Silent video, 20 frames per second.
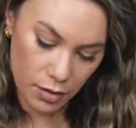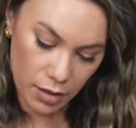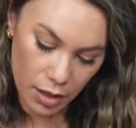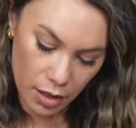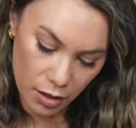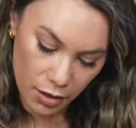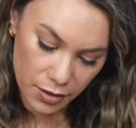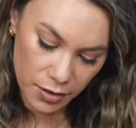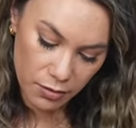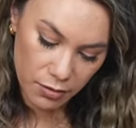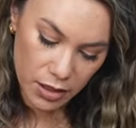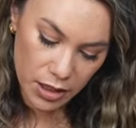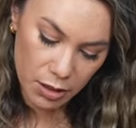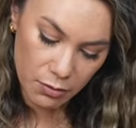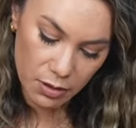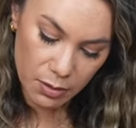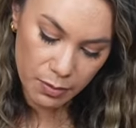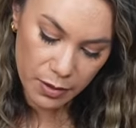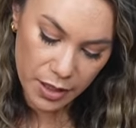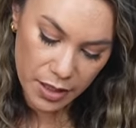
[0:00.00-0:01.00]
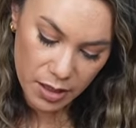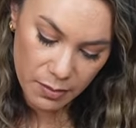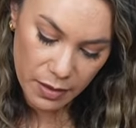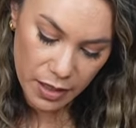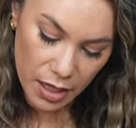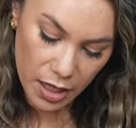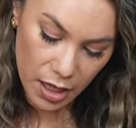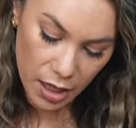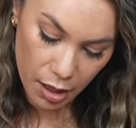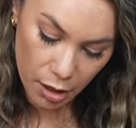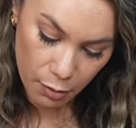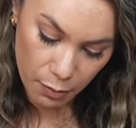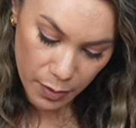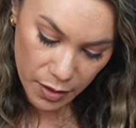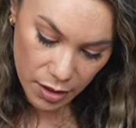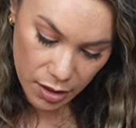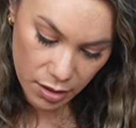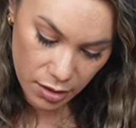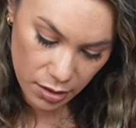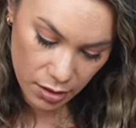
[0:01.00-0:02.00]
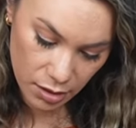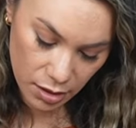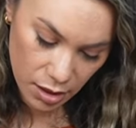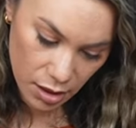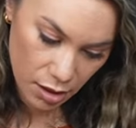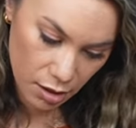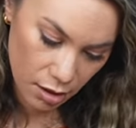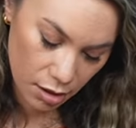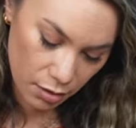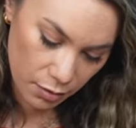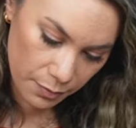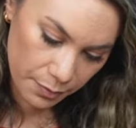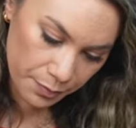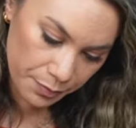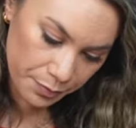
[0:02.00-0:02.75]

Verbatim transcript: I also need to replace my hair pins in here.